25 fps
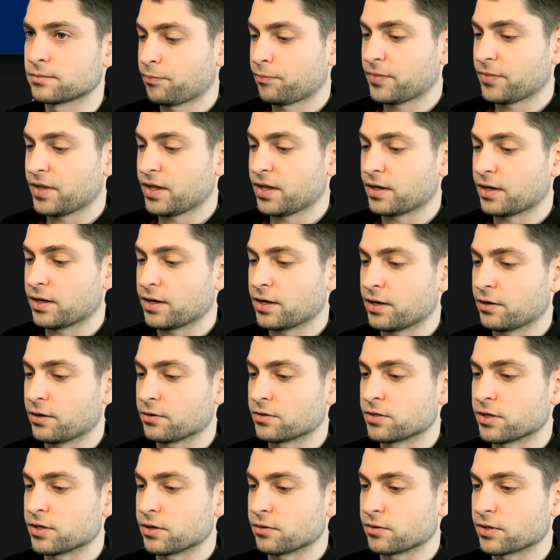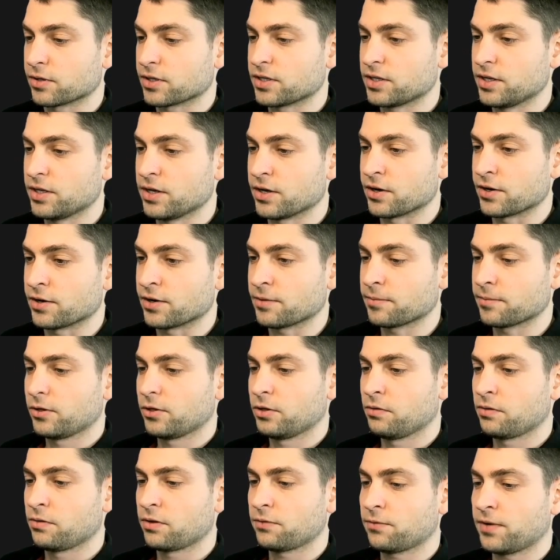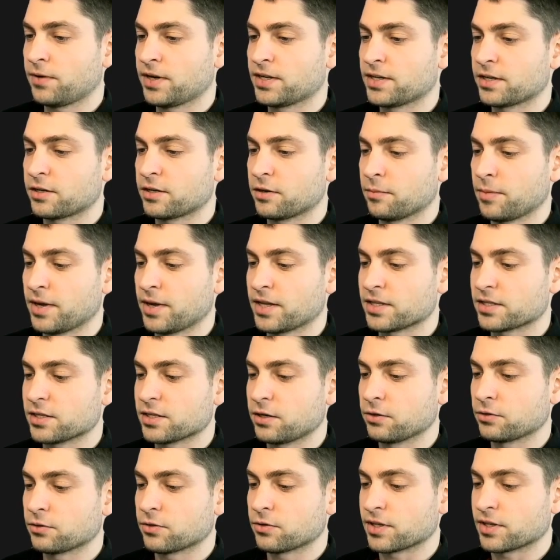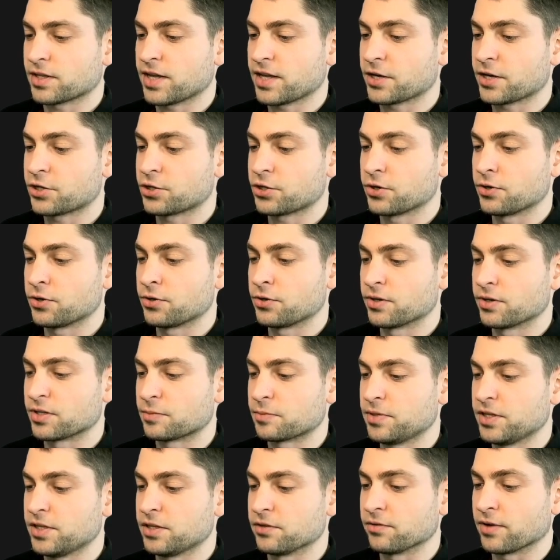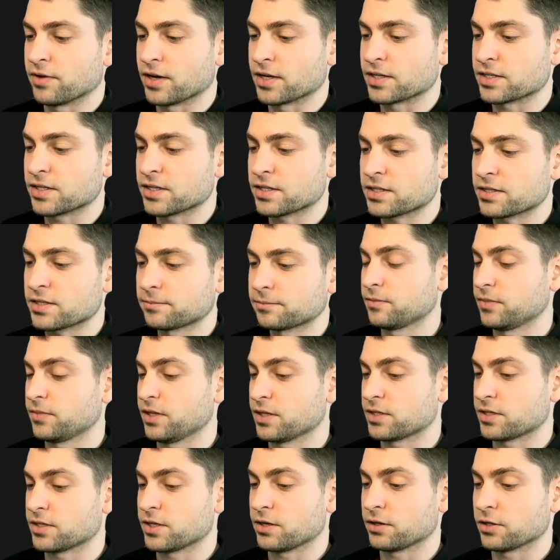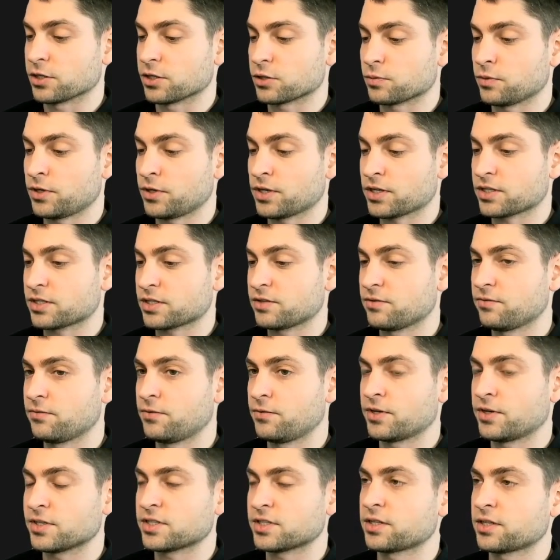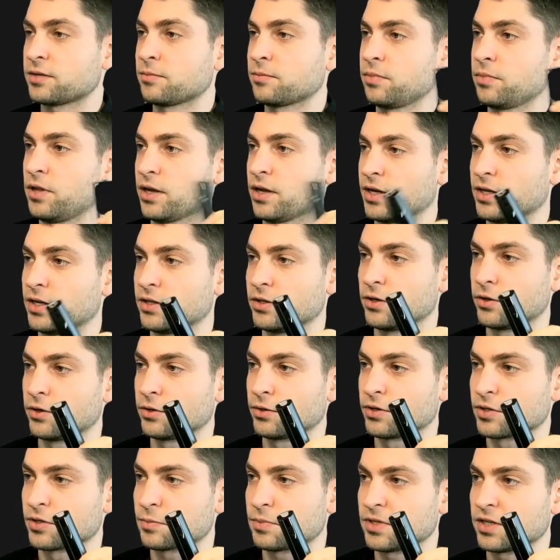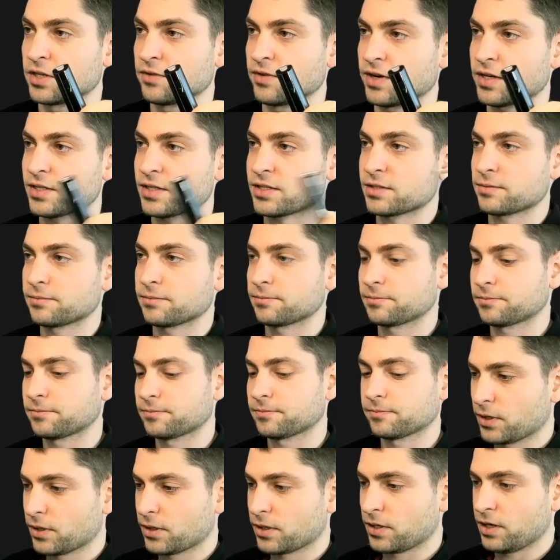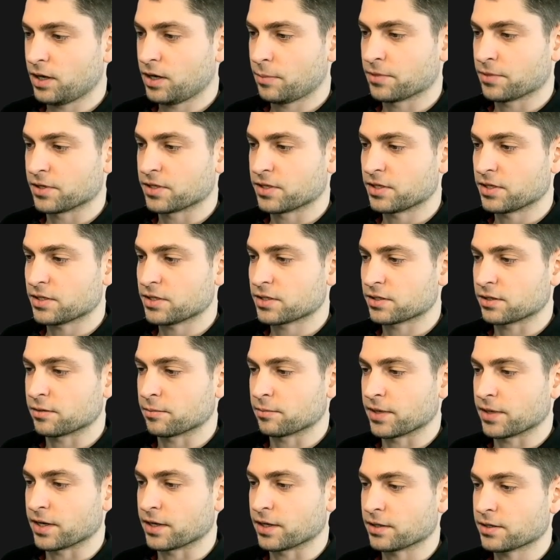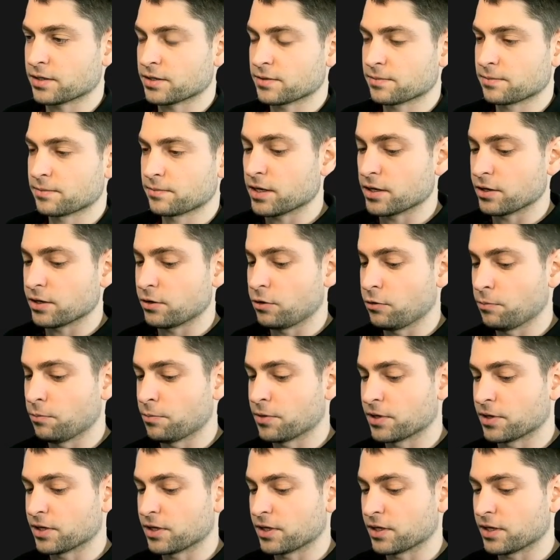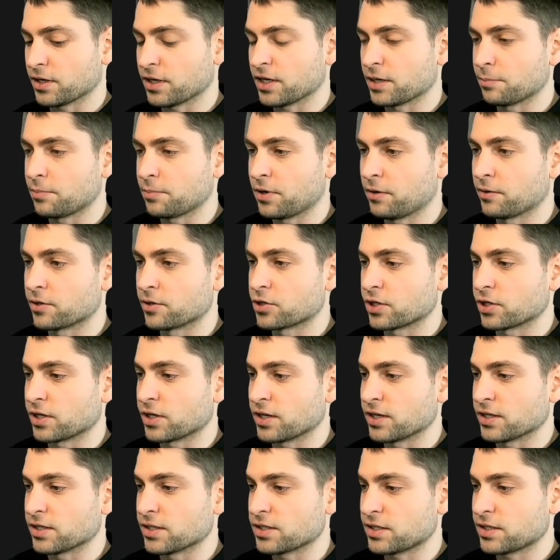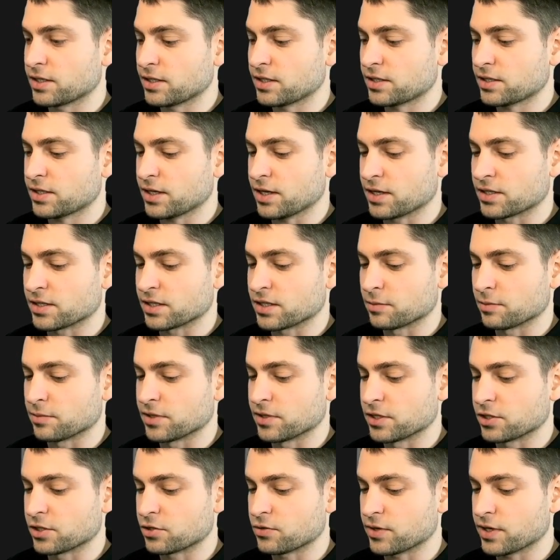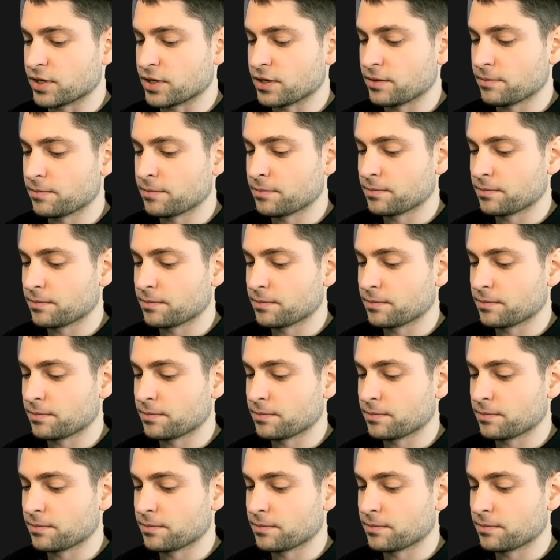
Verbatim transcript: And now down here, you will find the commands how to attach your U S B devices. Let's see how this works. First, plug in your U S B device, copy this command and open another PowerShell instance as administrator